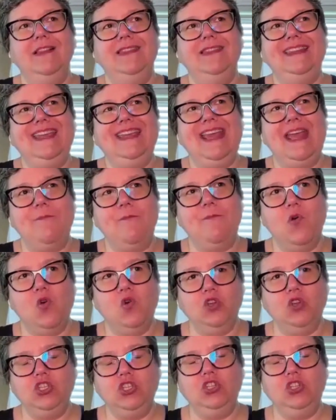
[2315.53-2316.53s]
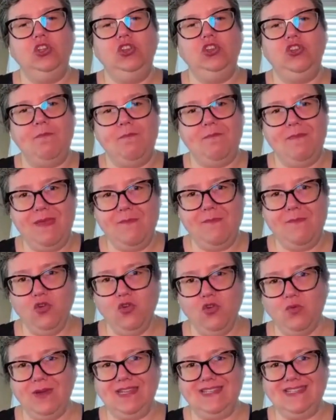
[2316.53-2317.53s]
all the emotion, the
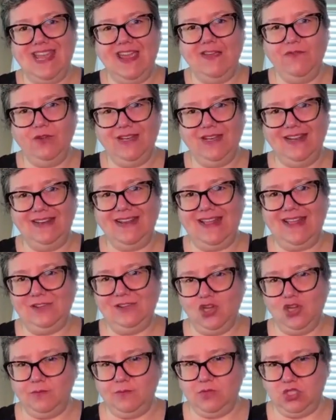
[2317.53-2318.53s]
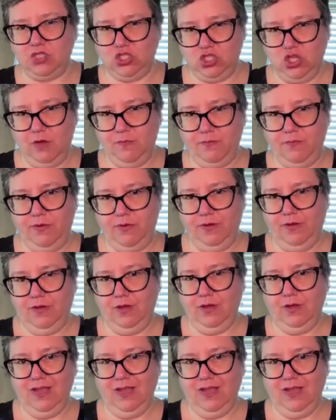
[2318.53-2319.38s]
memories, everything that comes up,